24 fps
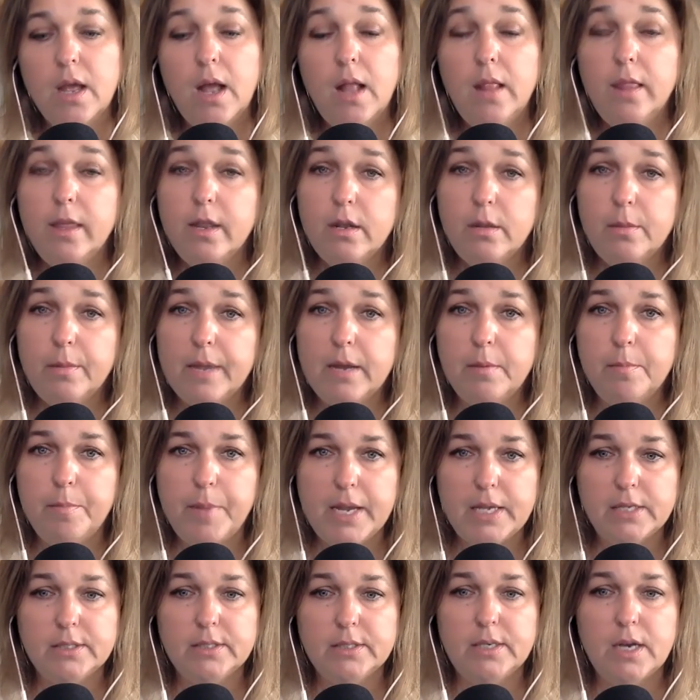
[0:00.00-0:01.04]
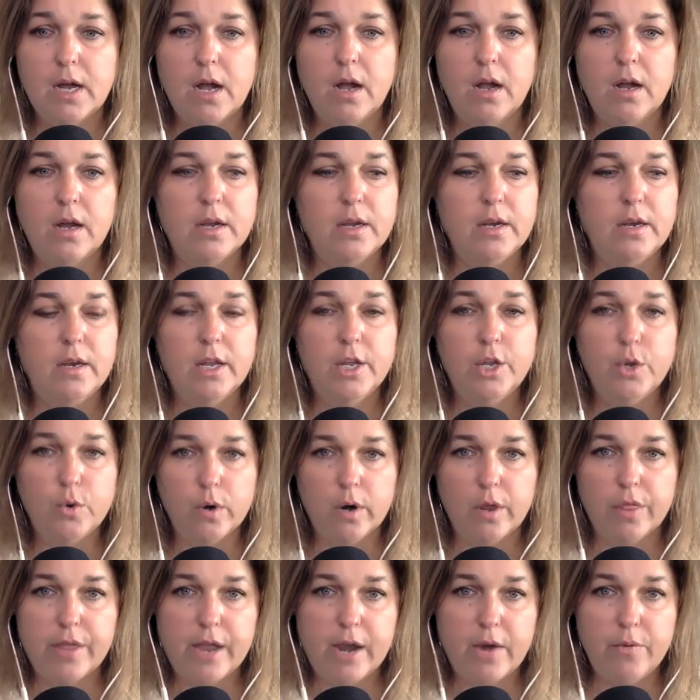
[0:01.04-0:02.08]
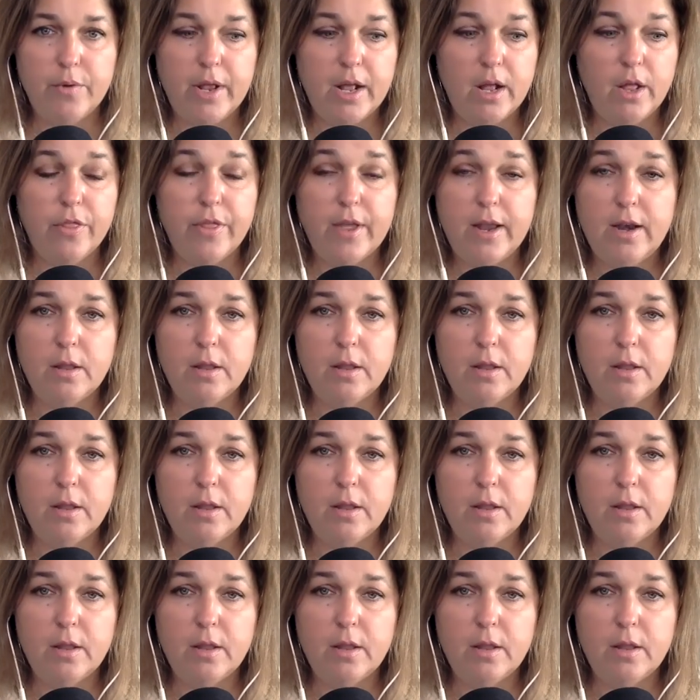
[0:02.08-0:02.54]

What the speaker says: a little bit based on your thyroid health.